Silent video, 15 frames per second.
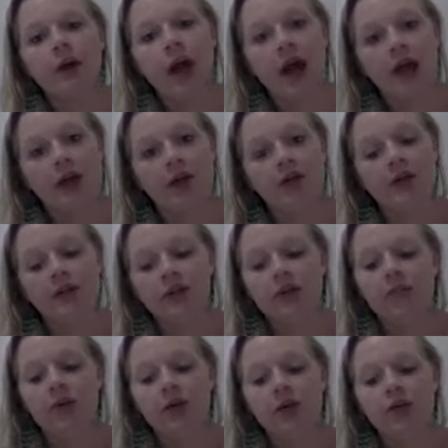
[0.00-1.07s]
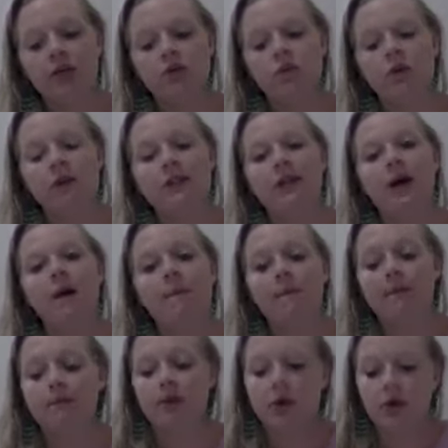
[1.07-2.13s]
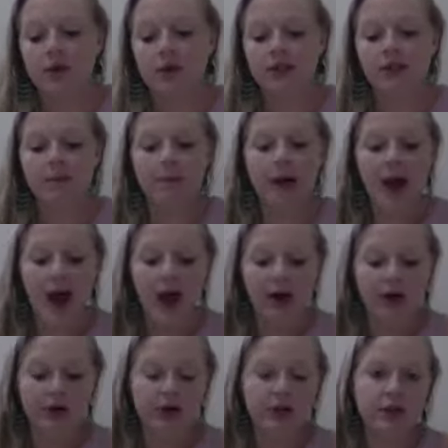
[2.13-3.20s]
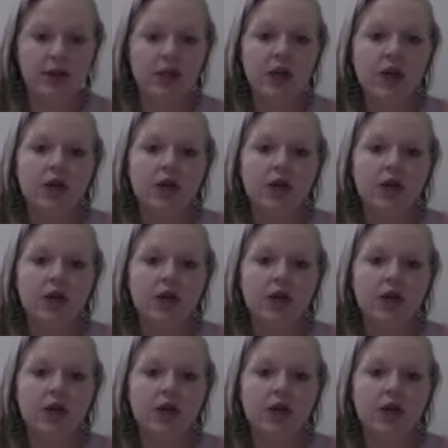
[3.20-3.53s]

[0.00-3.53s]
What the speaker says: accuracy because you want to help them notice the patterns.